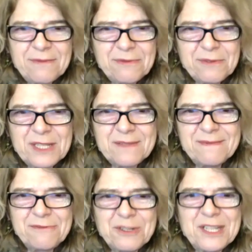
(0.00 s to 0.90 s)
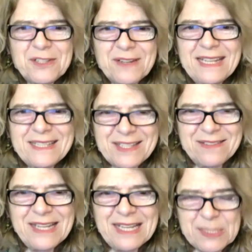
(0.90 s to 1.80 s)
free trade as
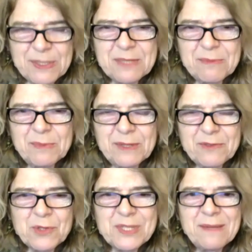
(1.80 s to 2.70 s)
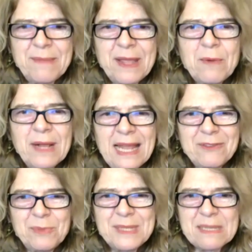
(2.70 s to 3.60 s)
quickly as possible. But of course, there may well
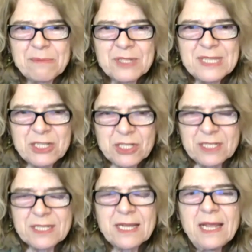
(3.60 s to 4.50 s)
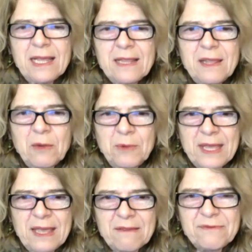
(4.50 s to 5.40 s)
have to be some concessions that we
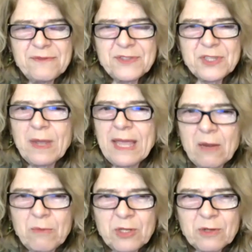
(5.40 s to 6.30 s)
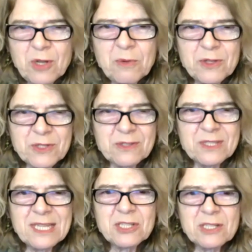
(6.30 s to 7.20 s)
give. So again, we don't know what those
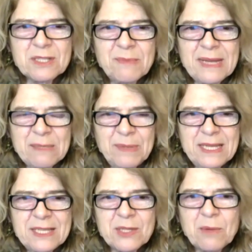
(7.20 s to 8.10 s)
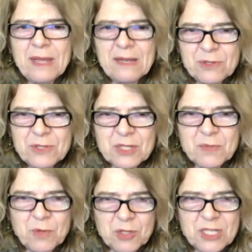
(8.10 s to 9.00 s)
concessions might be, so we have to
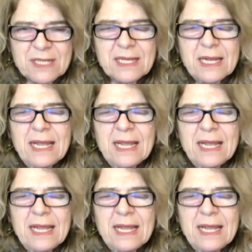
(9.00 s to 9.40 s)
just watch it